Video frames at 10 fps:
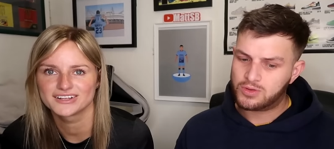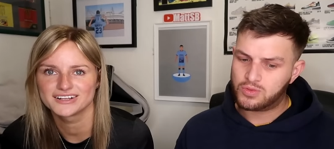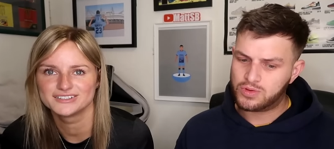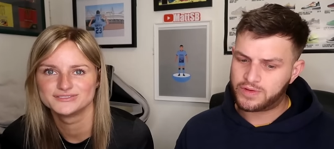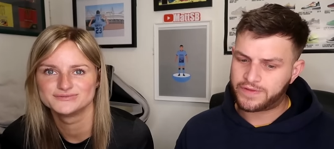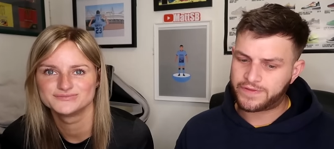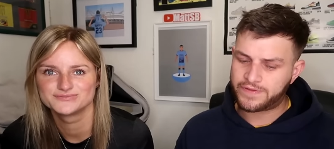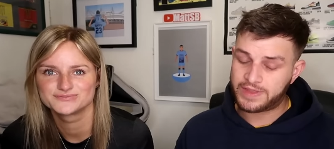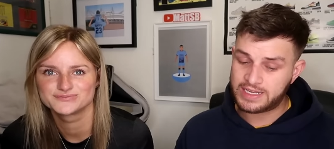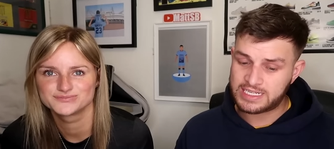
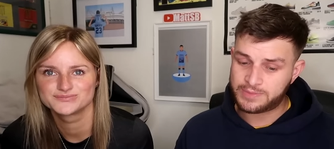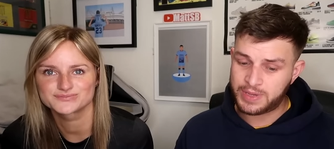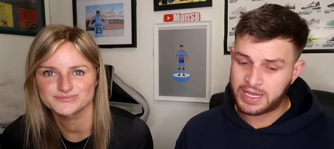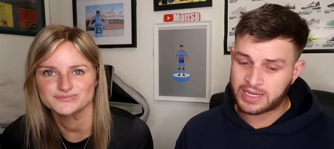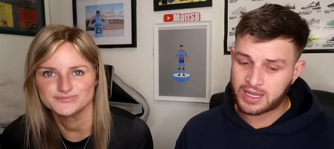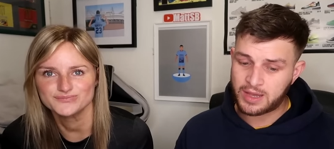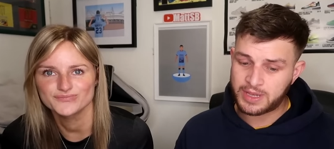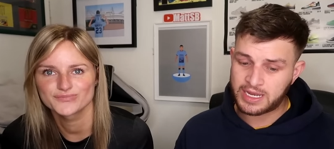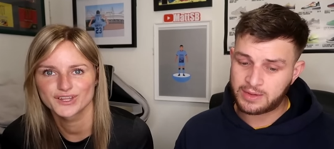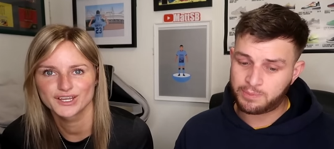Speaker 1: Woof, this is big.
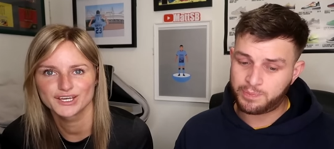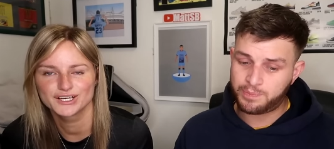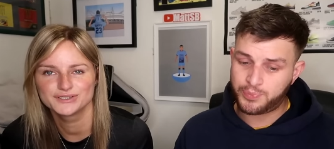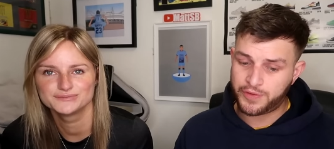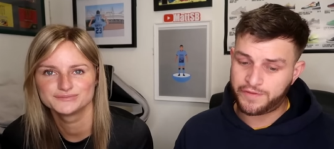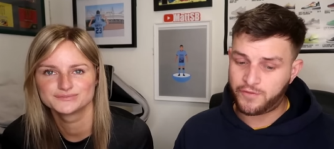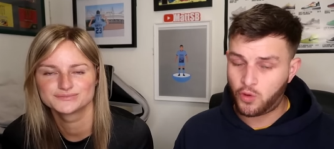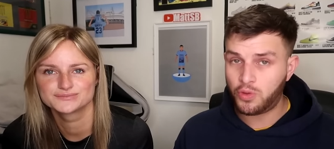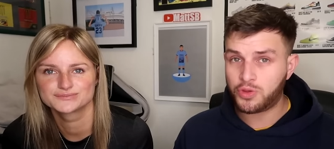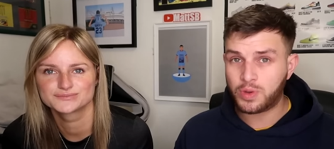I mean,
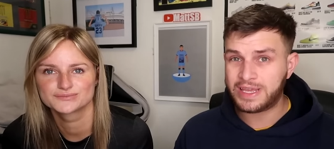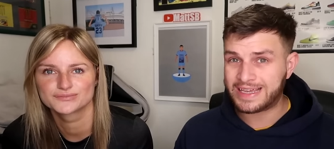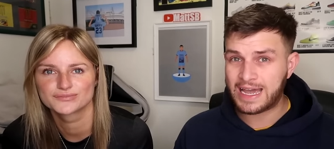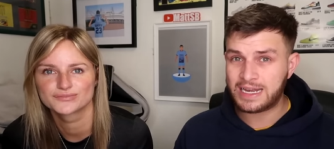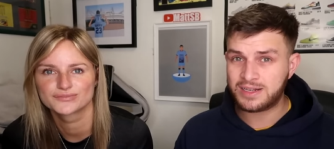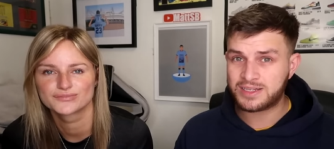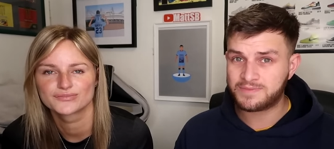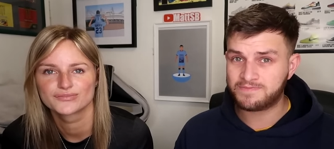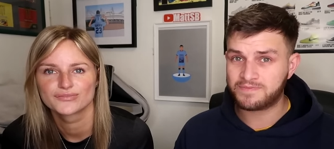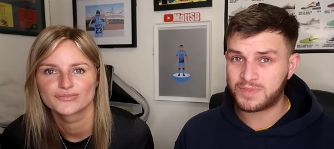before the
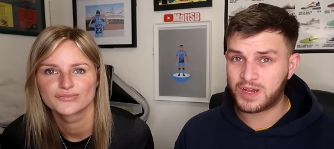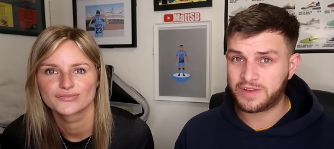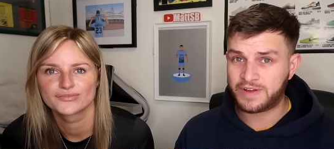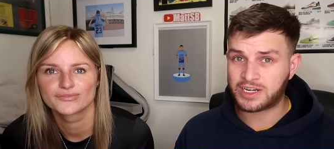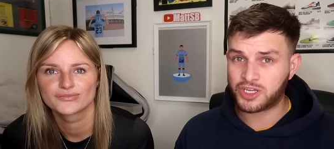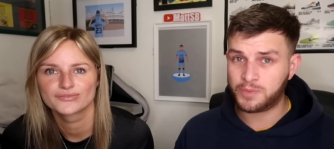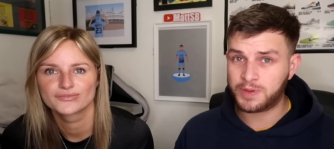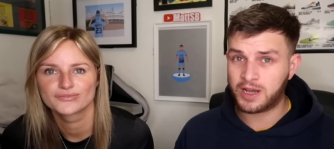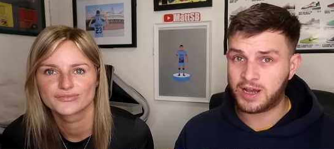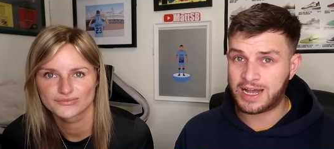weekend, I'd have had
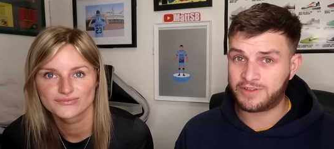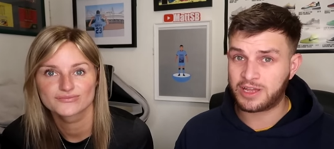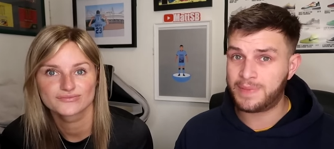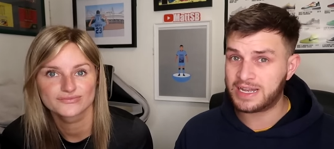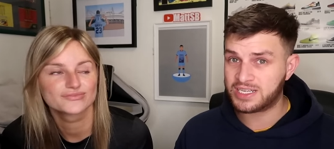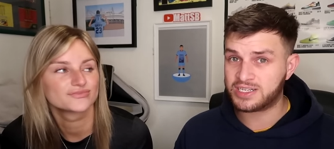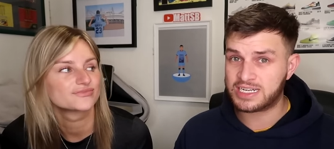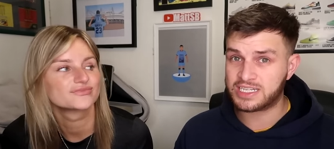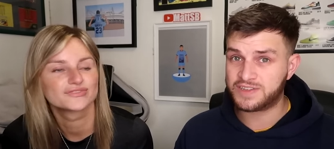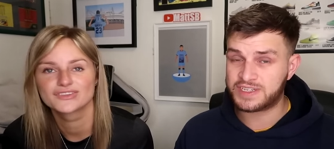QPR having a better
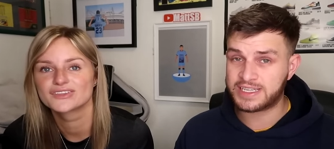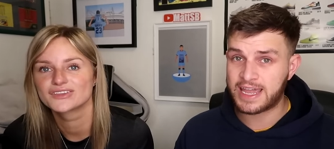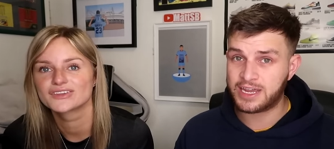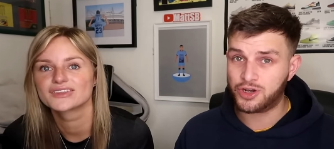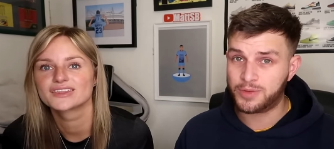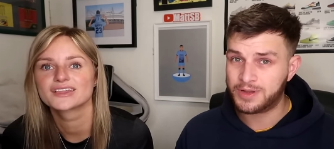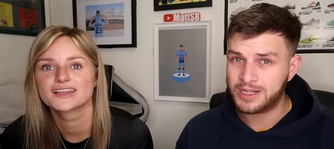chance of staying up.